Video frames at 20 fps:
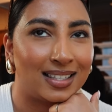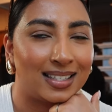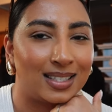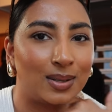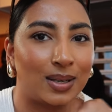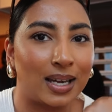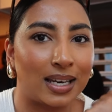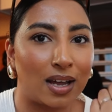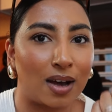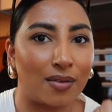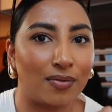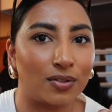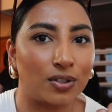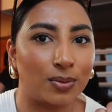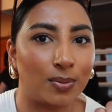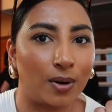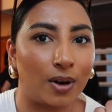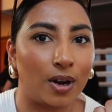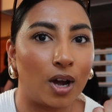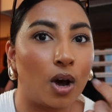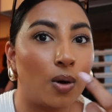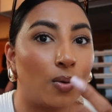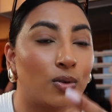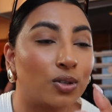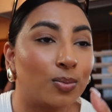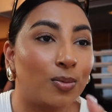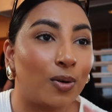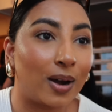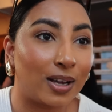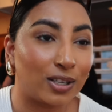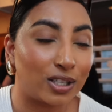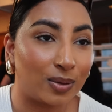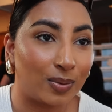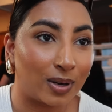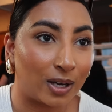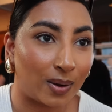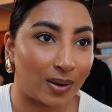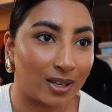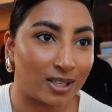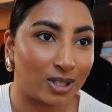still get an outfit tomorrow. Oh, tomorrow actually
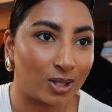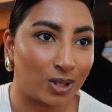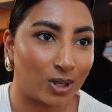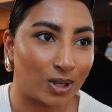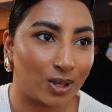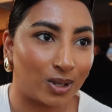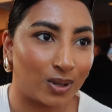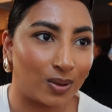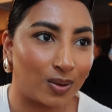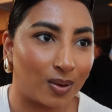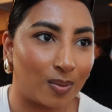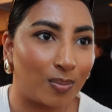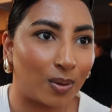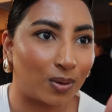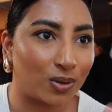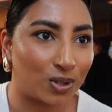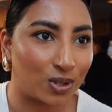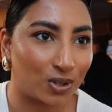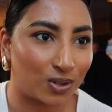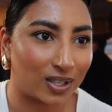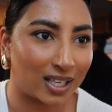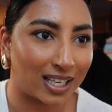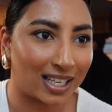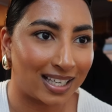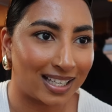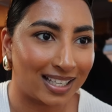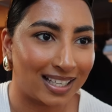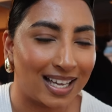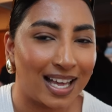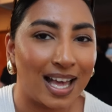we're going to Bond Street